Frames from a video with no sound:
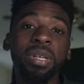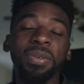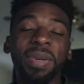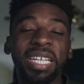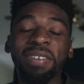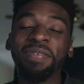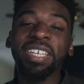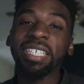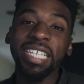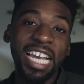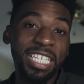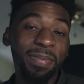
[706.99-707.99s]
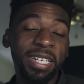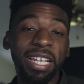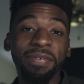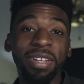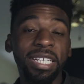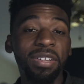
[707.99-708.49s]
So in the convenience aspect,
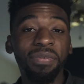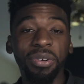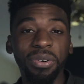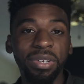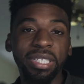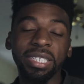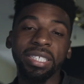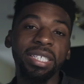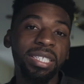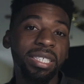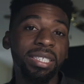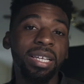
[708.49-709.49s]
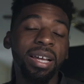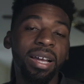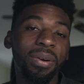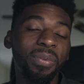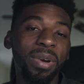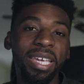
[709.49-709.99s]
I feel like the Ronin sits
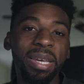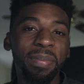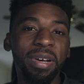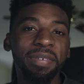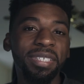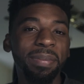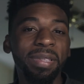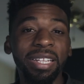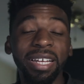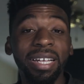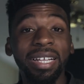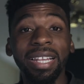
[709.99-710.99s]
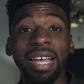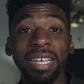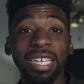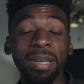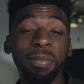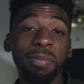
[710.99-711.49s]
way above something like a
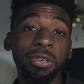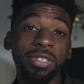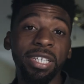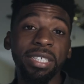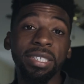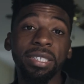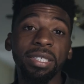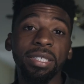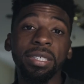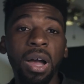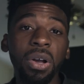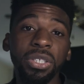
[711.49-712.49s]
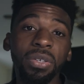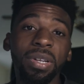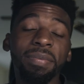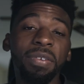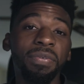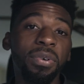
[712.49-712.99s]
Glidecam in most instances. I also
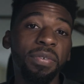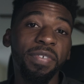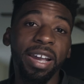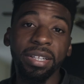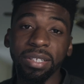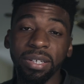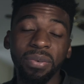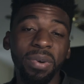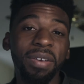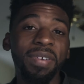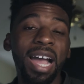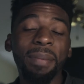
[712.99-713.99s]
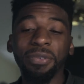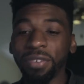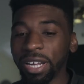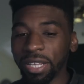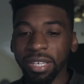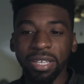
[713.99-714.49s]
love the form factor and the way of
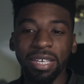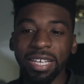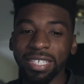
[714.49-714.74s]
operating it.